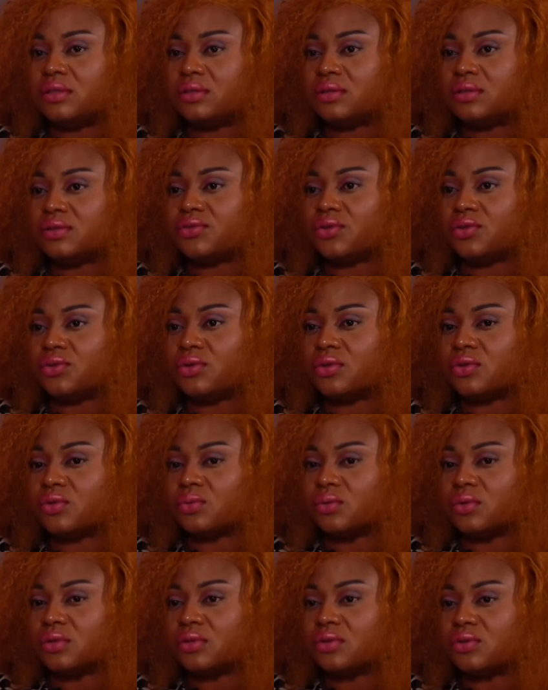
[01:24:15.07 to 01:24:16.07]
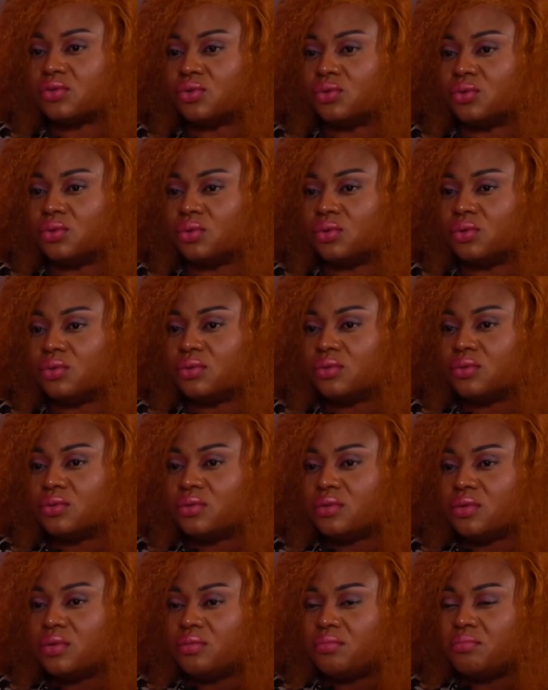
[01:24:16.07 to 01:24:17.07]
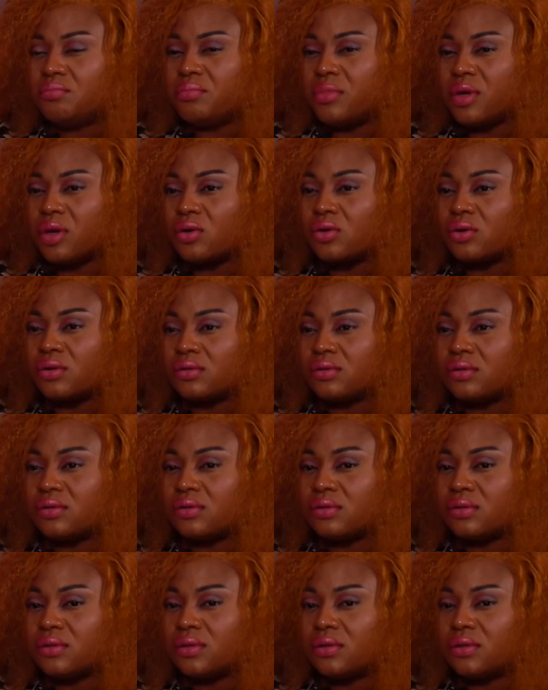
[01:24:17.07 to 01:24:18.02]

for us was to make us